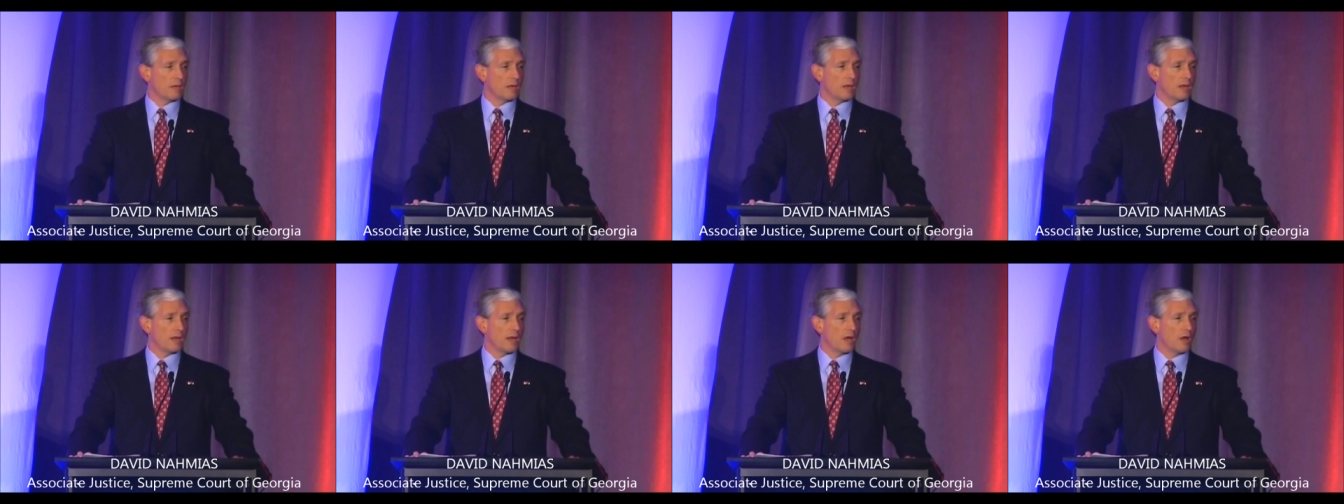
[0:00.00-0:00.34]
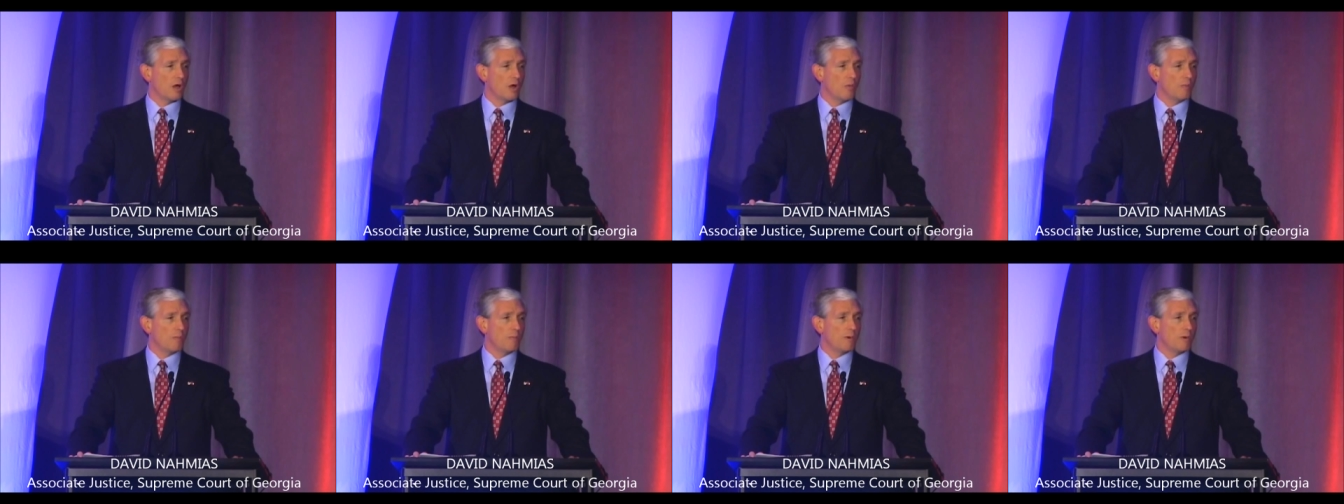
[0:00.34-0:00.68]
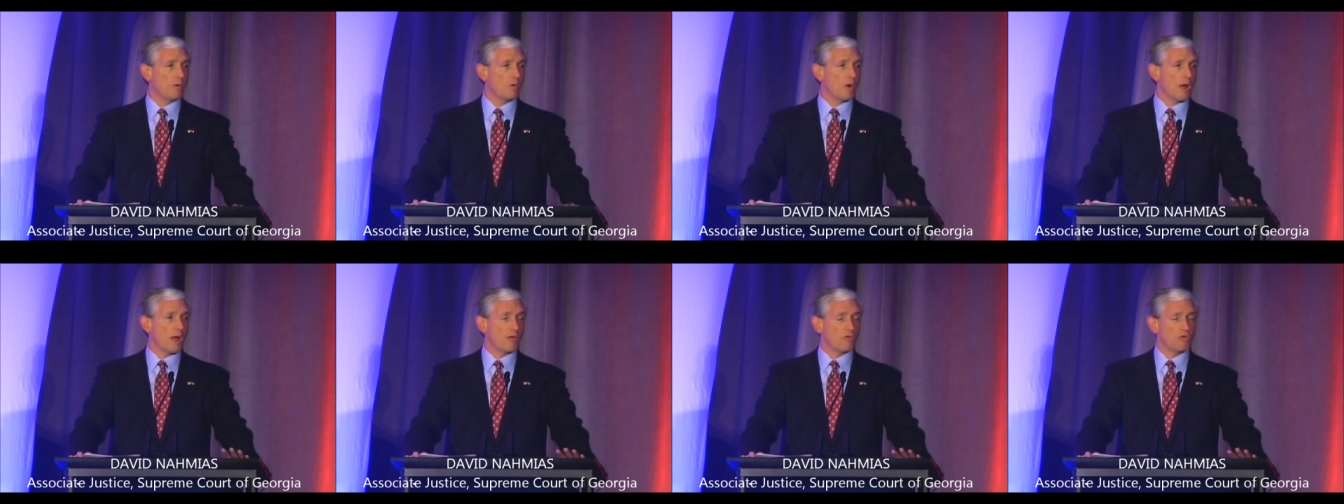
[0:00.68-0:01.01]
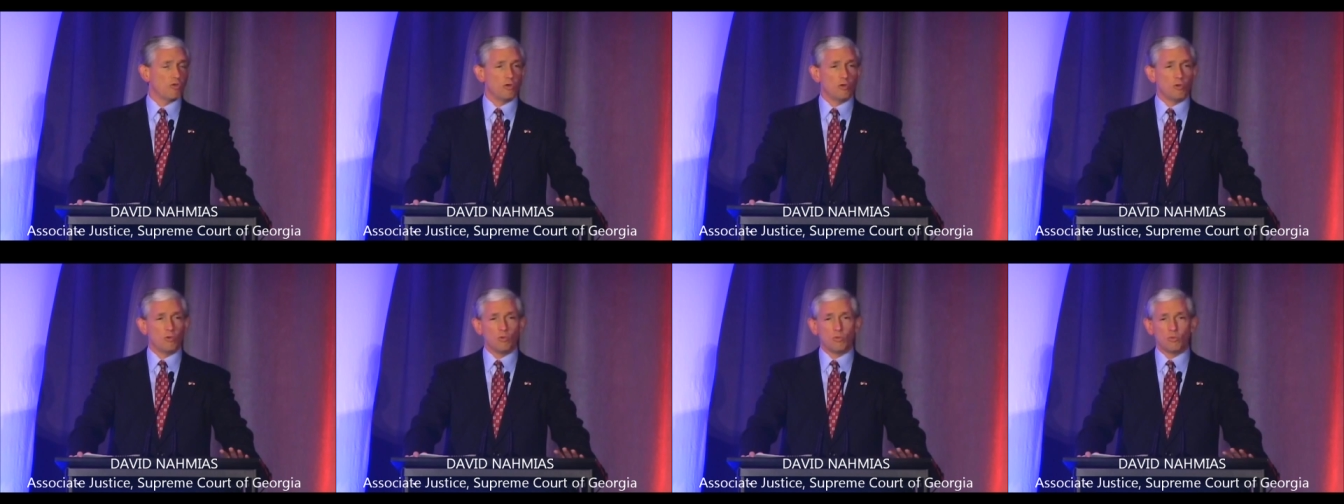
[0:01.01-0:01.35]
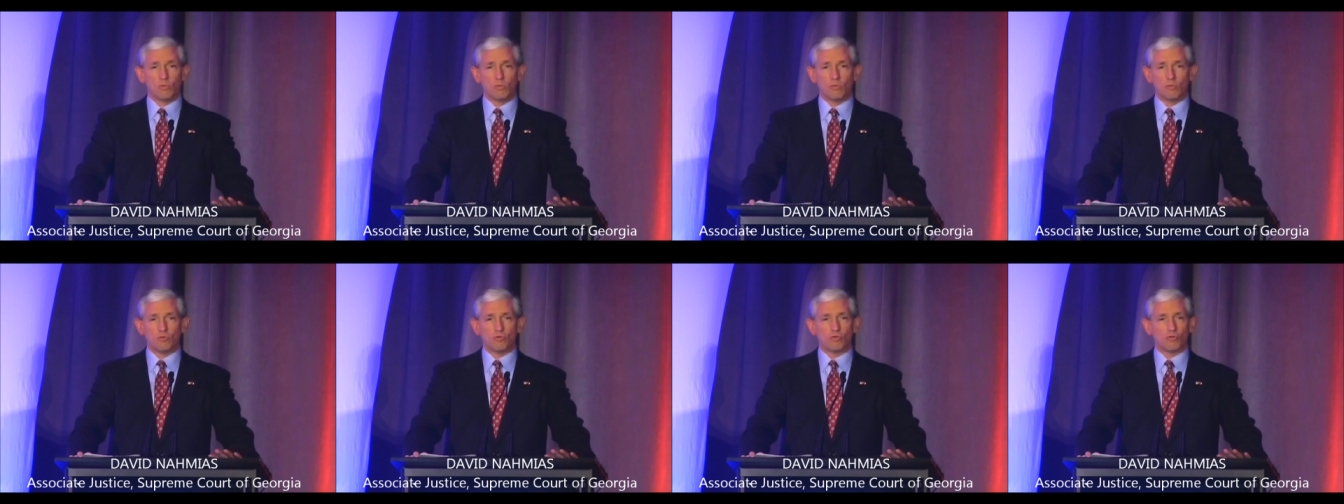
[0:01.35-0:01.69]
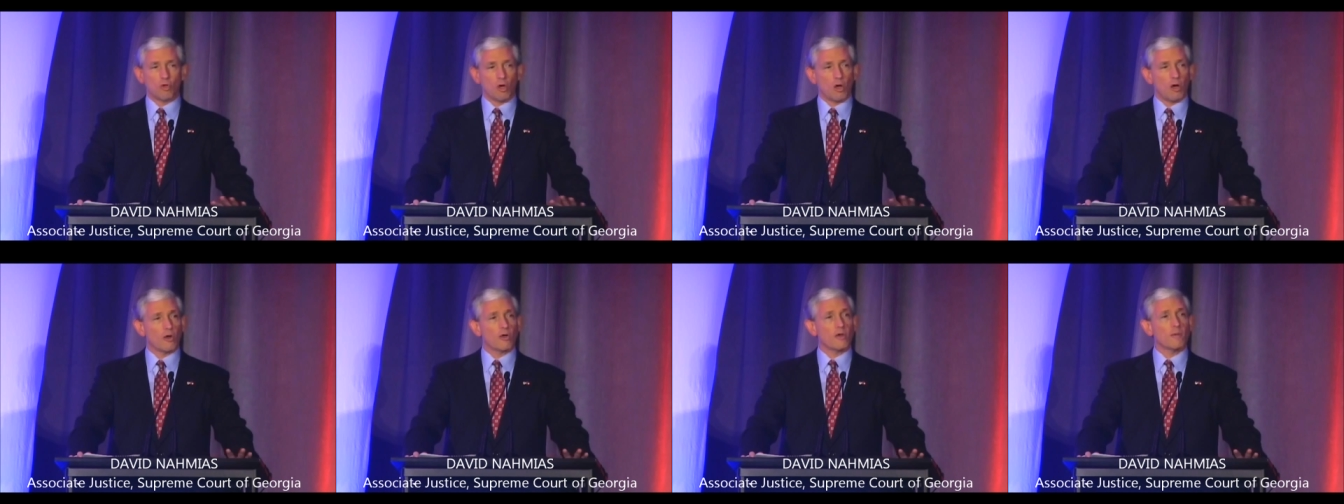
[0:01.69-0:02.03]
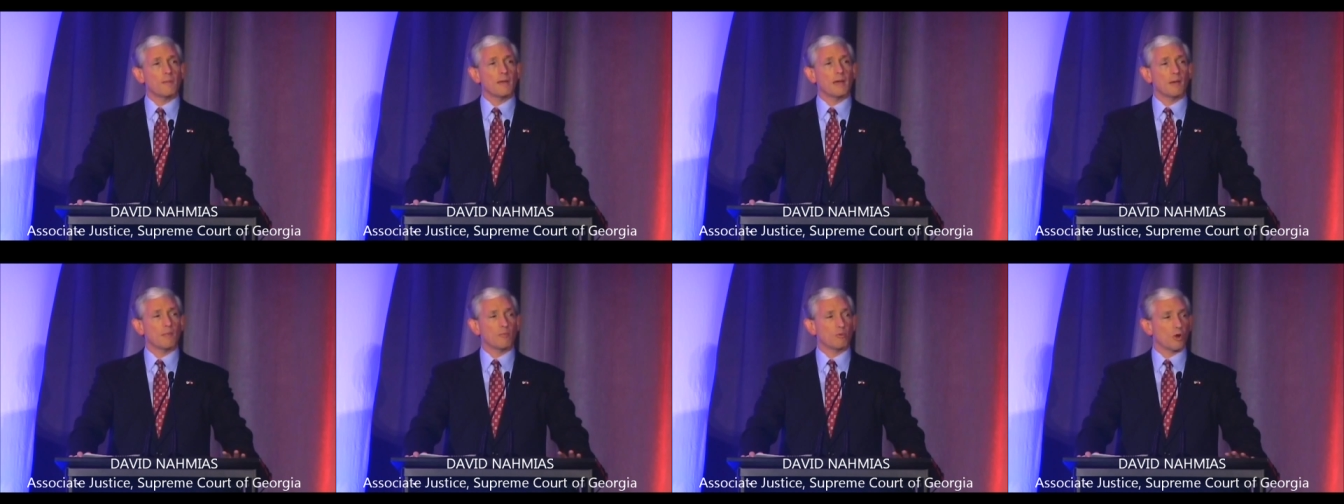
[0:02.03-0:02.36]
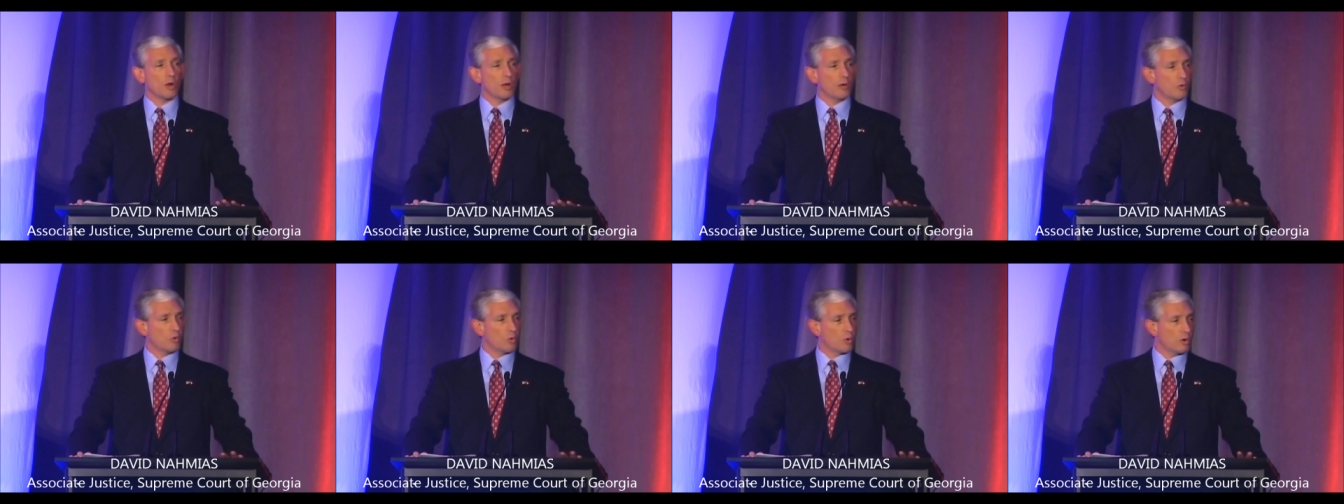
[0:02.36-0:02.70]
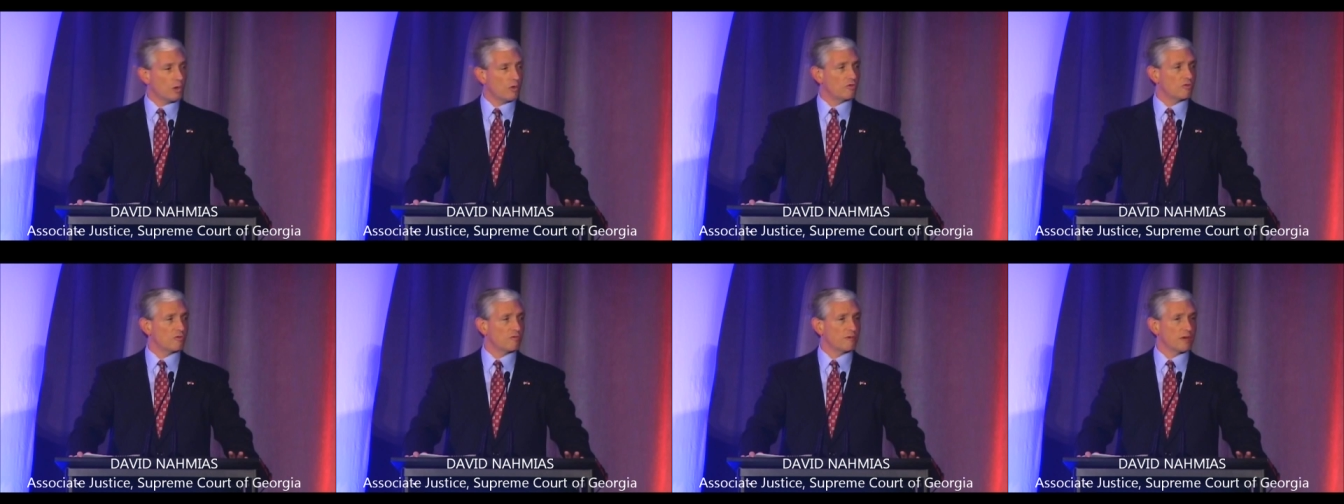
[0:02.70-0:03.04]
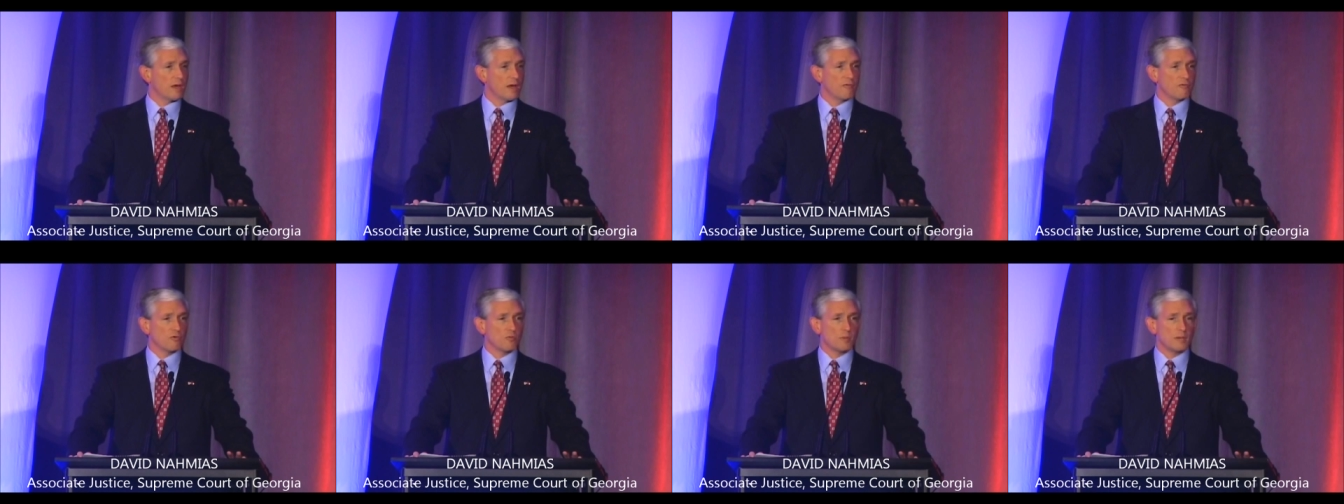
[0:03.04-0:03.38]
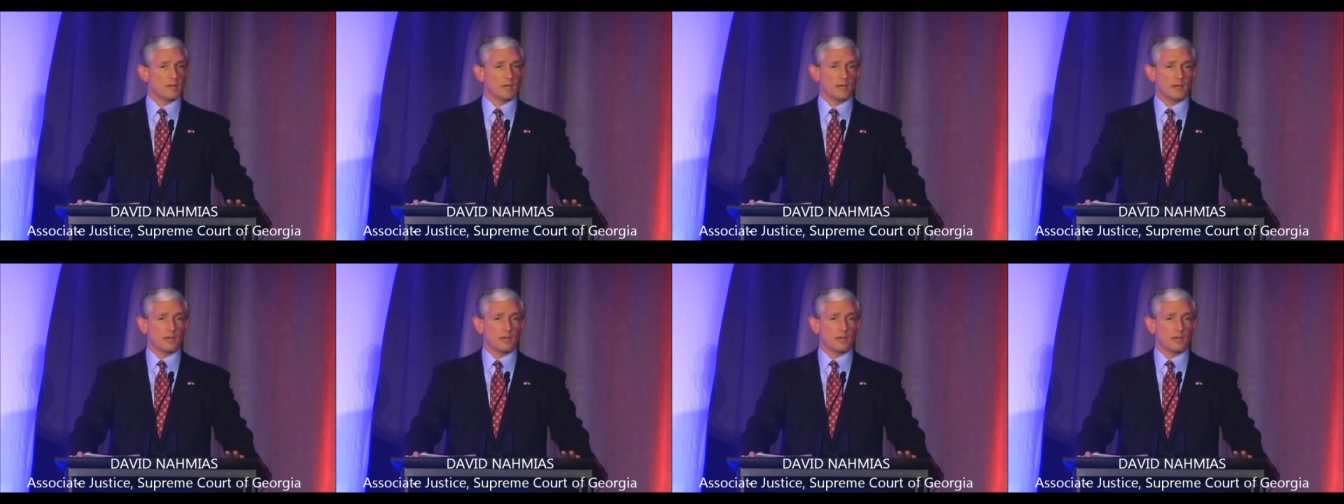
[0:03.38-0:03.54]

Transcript: And I hope as you talk about priorities of government,